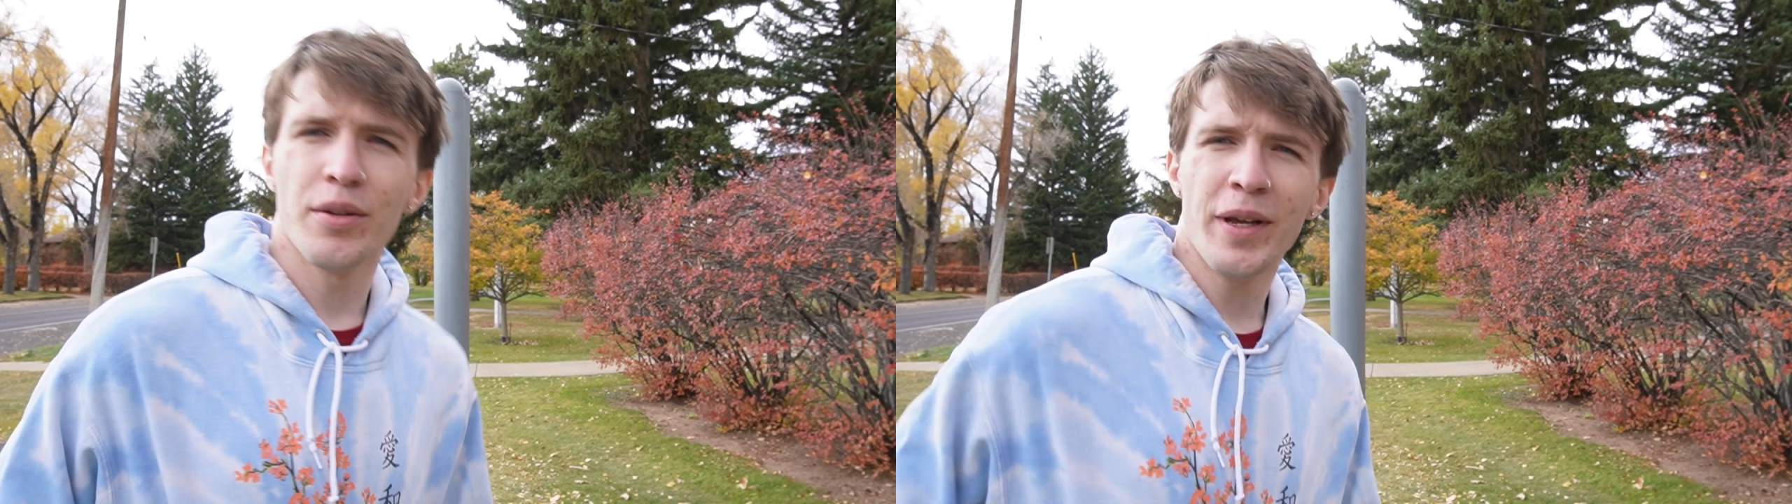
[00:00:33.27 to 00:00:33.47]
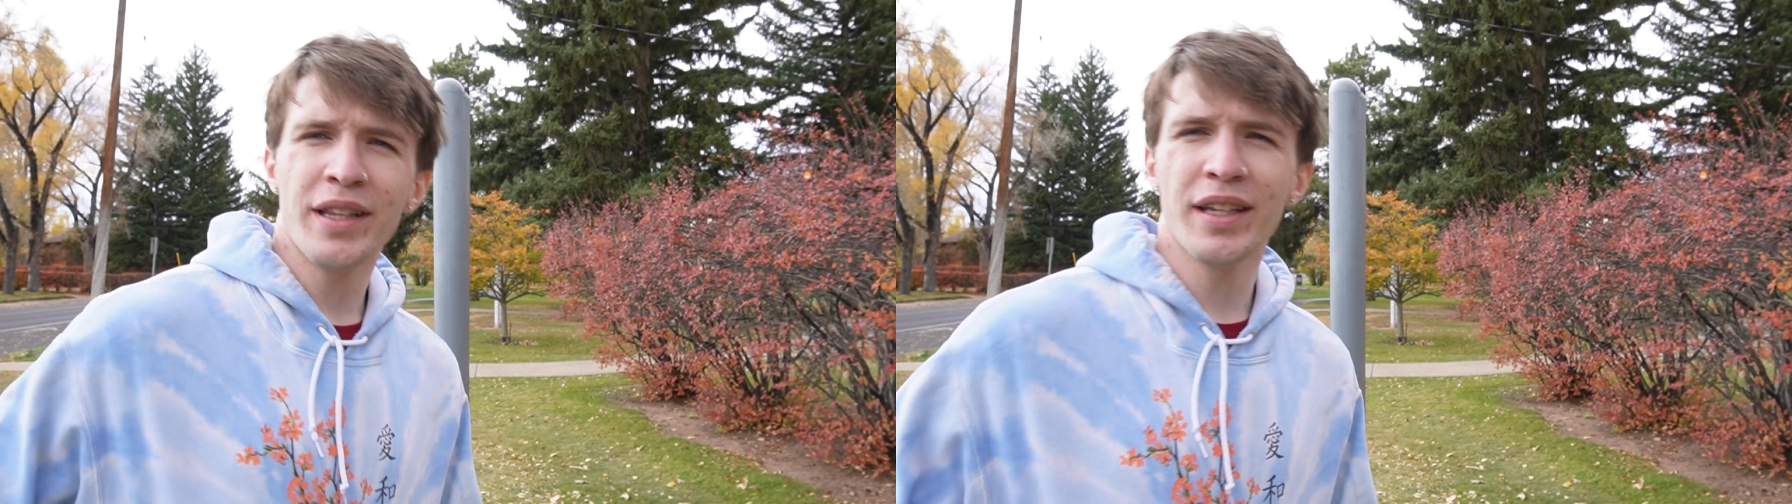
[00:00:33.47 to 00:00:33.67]

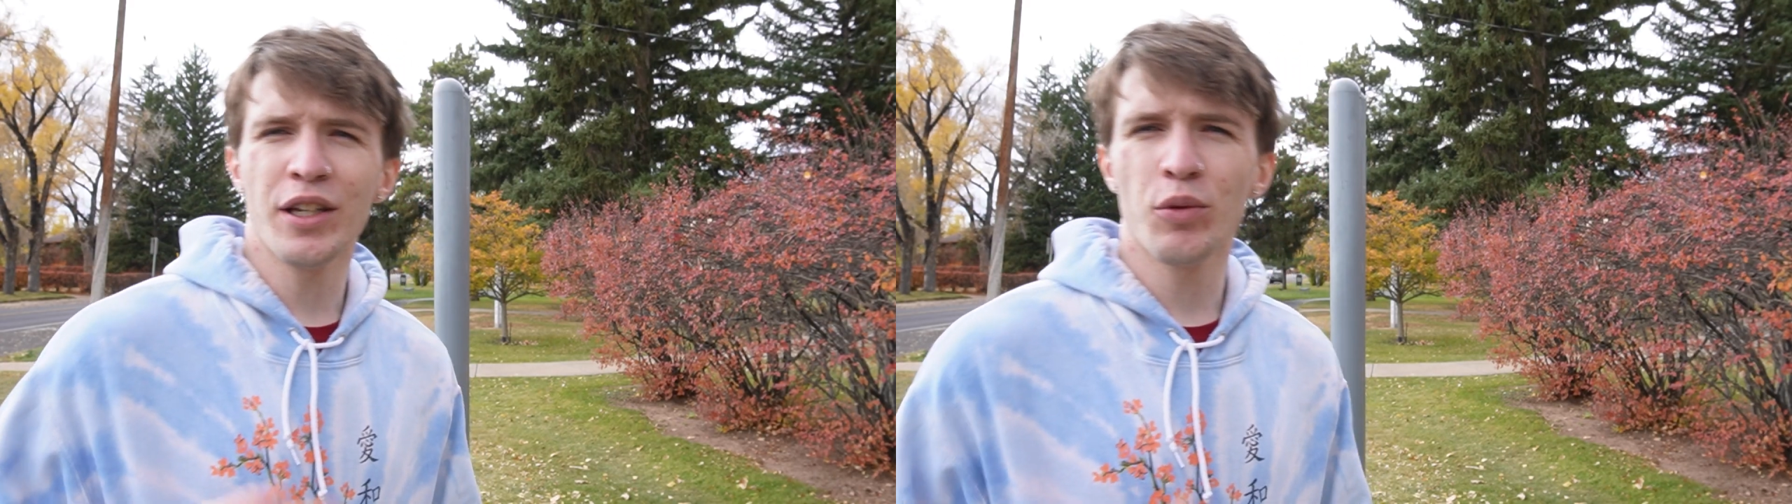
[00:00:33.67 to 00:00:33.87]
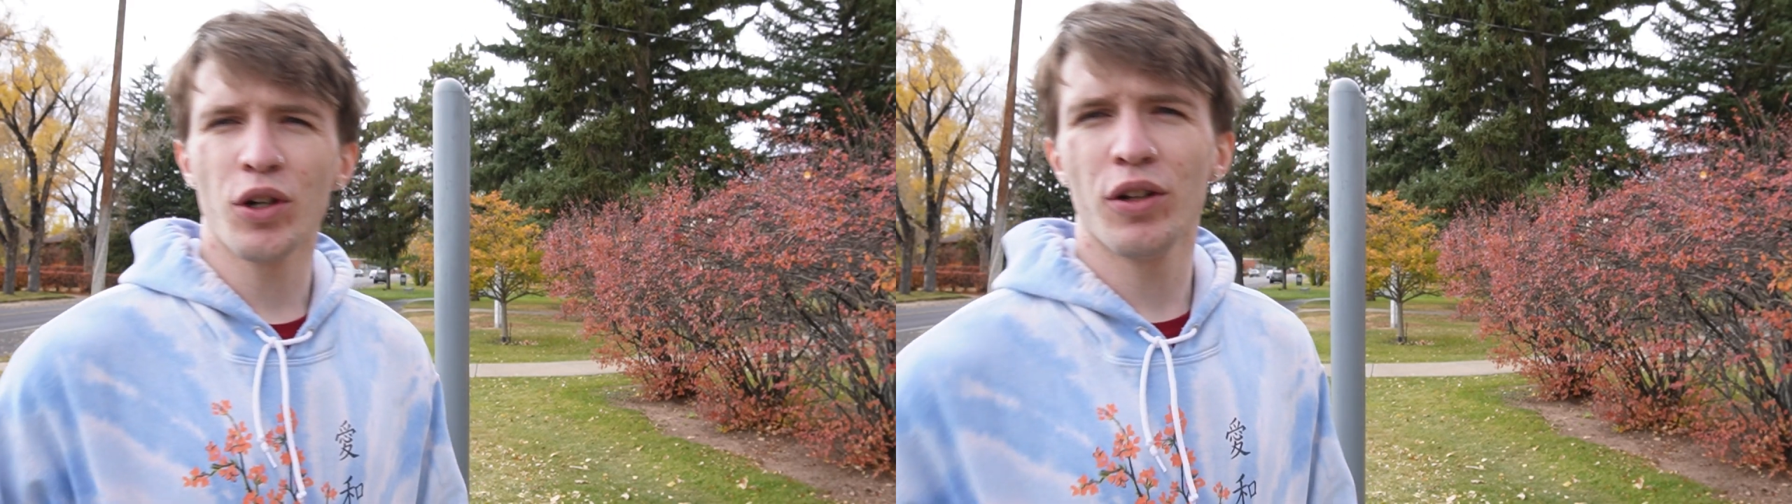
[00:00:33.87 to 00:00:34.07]
main thing
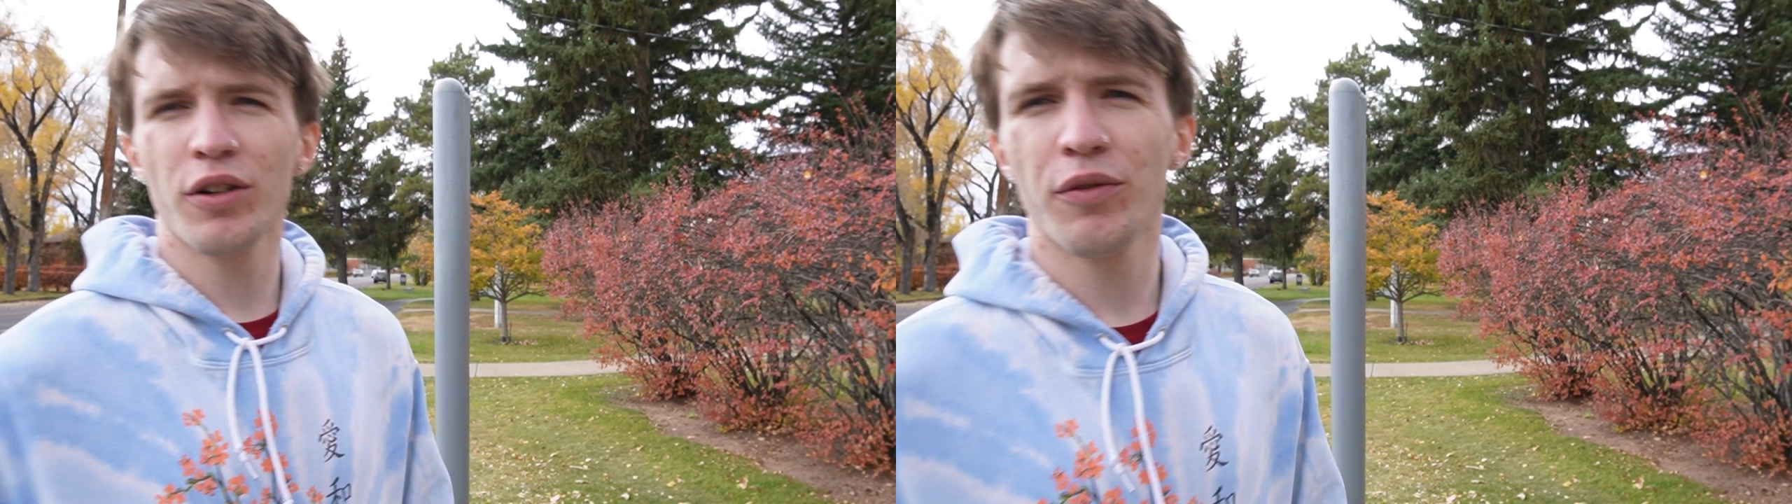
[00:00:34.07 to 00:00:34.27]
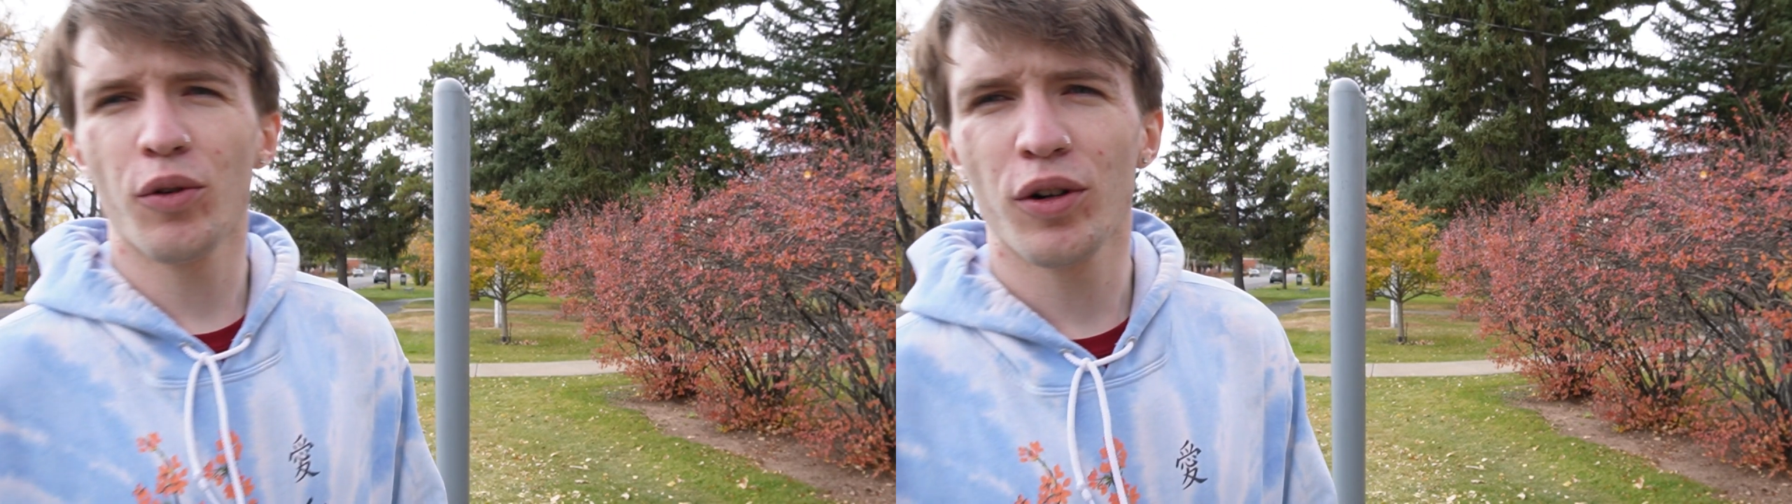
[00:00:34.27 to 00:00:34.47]
you want to
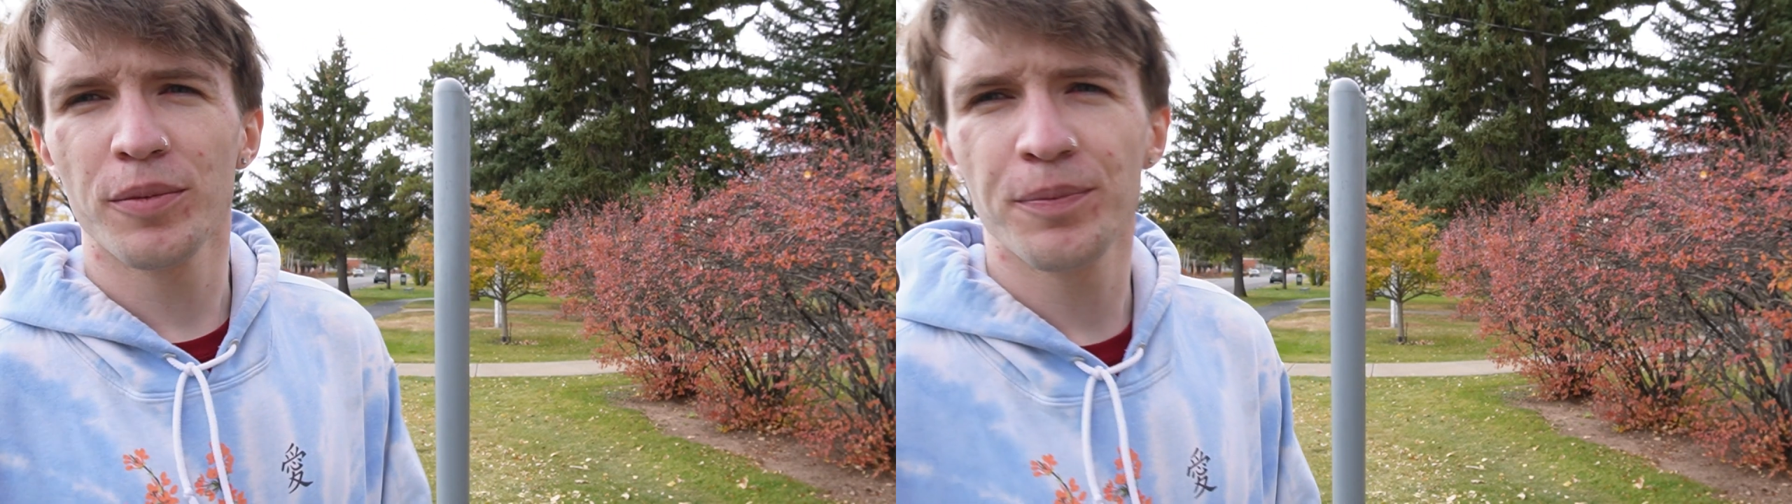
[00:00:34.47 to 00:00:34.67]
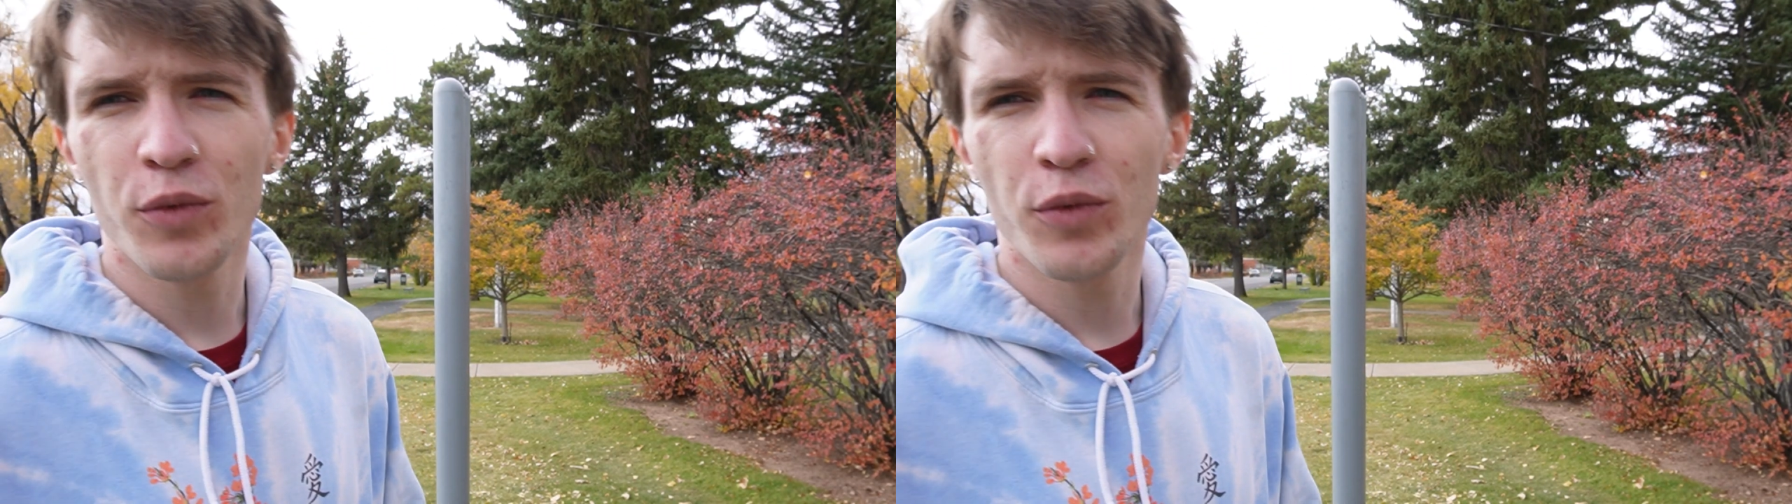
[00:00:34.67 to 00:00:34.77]
look for